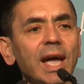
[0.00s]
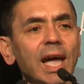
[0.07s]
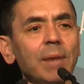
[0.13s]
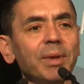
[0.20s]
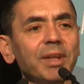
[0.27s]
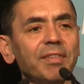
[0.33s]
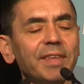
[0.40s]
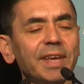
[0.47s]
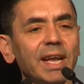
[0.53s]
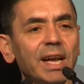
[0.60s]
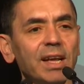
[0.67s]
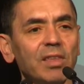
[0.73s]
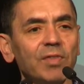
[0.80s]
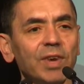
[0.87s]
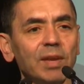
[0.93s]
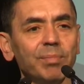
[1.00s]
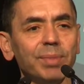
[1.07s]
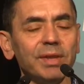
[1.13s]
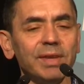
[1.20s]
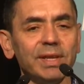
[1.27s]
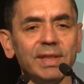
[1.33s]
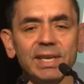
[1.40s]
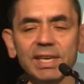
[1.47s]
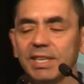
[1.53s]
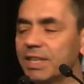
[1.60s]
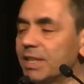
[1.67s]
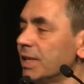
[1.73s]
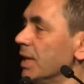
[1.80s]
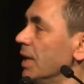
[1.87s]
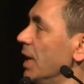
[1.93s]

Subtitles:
MHC class 1 presentation.